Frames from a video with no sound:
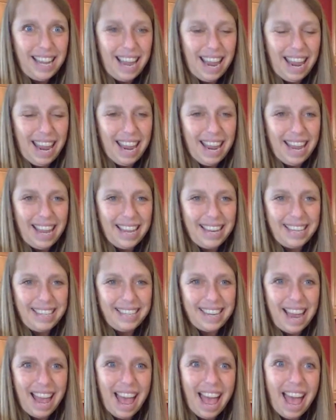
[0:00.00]
And
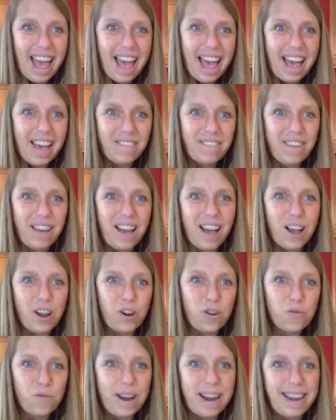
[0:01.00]
have a
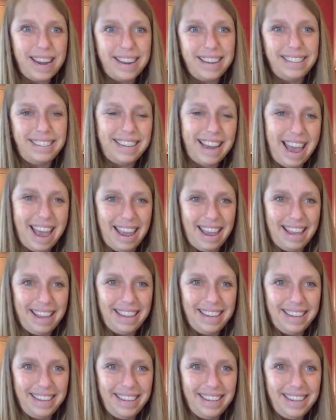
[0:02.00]
great day.
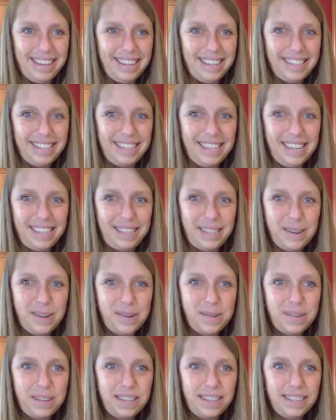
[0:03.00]
See you
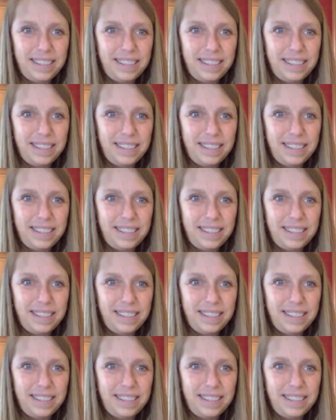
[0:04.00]
soon.